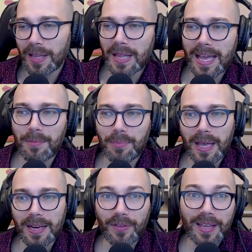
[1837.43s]
I lie in
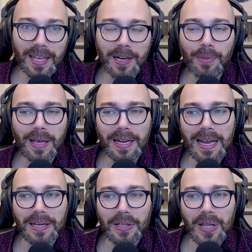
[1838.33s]
bed, if I get into bed at
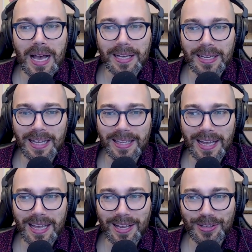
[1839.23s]
9:00 and then
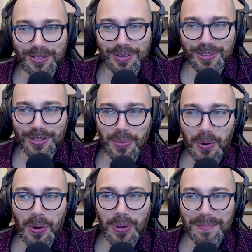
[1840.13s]
I
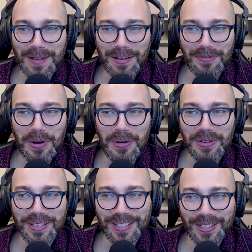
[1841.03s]
scroll on my
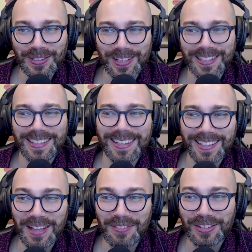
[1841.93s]
phone until
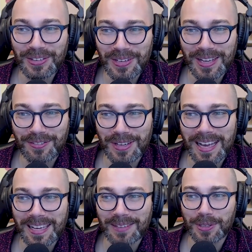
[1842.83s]
11:30 every
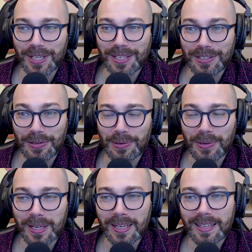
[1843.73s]
night, which I do,
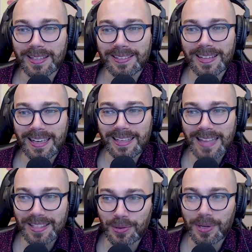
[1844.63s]
like
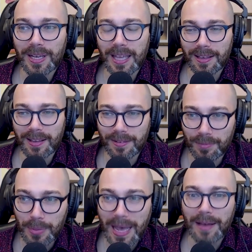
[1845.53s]
that's going to
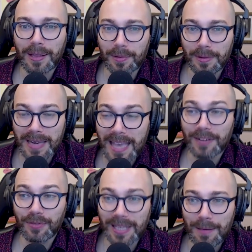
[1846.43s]

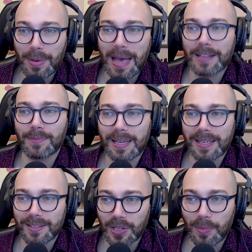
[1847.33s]
negatively impact
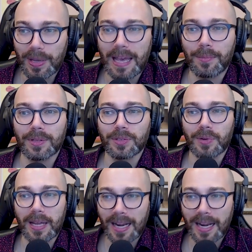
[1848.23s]
my sleeping habits, right?